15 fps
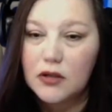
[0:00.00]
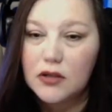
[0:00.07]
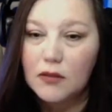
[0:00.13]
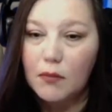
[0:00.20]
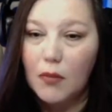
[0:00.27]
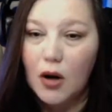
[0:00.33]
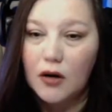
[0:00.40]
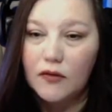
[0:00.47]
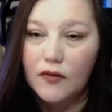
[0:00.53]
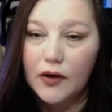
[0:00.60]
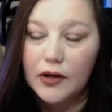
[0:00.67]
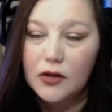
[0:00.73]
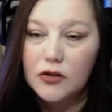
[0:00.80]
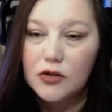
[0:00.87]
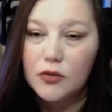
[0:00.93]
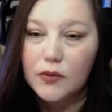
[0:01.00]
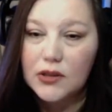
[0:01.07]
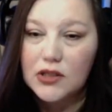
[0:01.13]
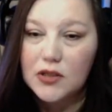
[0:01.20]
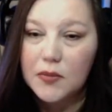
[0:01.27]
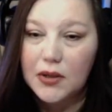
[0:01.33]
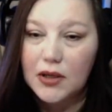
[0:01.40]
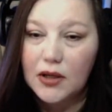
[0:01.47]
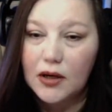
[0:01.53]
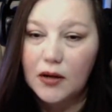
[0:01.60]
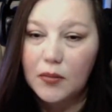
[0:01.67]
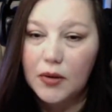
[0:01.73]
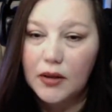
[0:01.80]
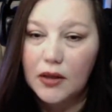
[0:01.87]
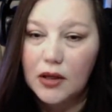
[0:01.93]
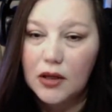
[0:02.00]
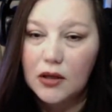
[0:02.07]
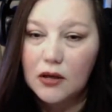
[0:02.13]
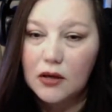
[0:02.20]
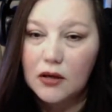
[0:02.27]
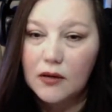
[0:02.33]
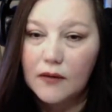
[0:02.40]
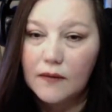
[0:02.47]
some modifiers so we can speed it up, I think.